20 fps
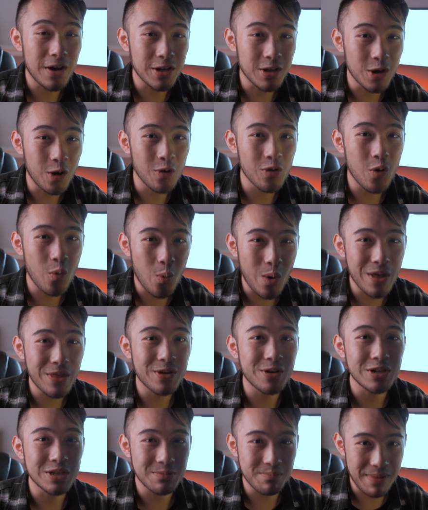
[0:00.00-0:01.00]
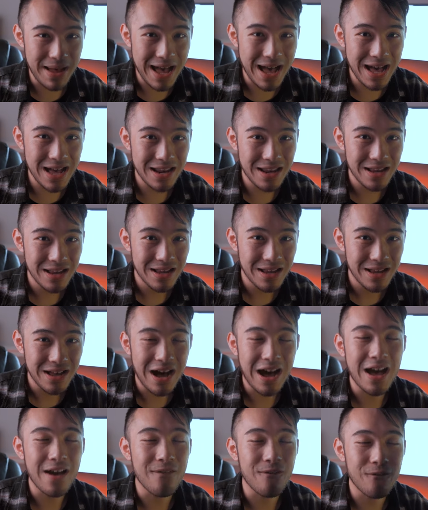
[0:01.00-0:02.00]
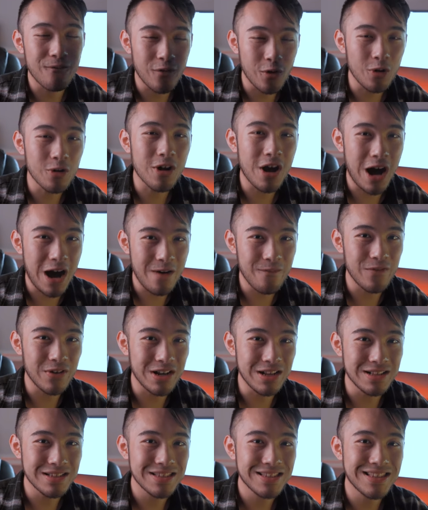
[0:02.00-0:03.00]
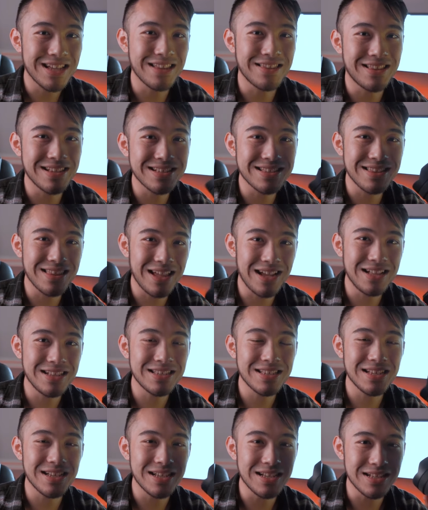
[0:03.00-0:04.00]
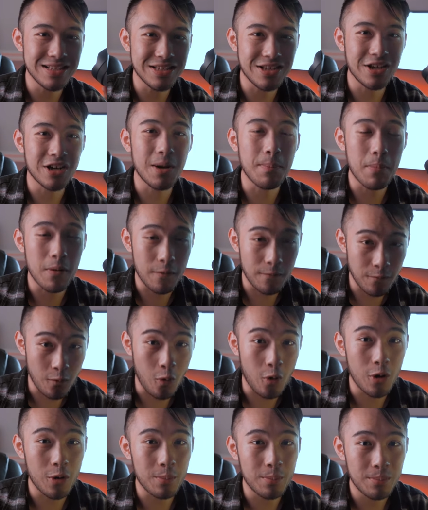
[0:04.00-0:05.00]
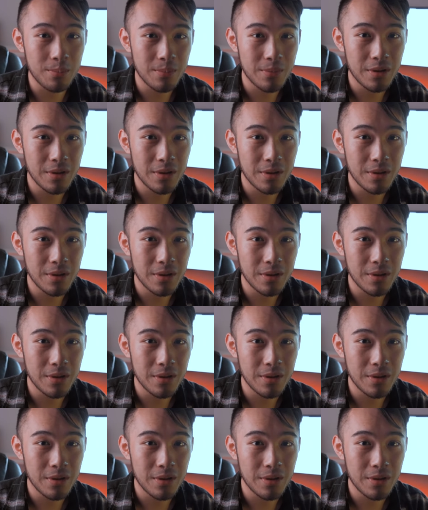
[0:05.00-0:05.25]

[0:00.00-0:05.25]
I know the weather is bad, I have full confidence that this lens is gonna perform.